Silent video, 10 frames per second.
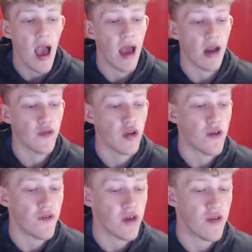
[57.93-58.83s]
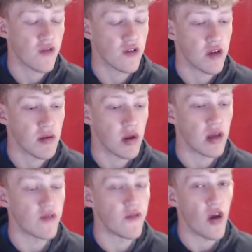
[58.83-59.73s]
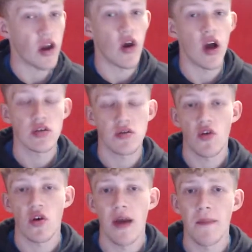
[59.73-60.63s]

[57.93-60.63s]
and I feel like FIFA's community is very nice when you've got that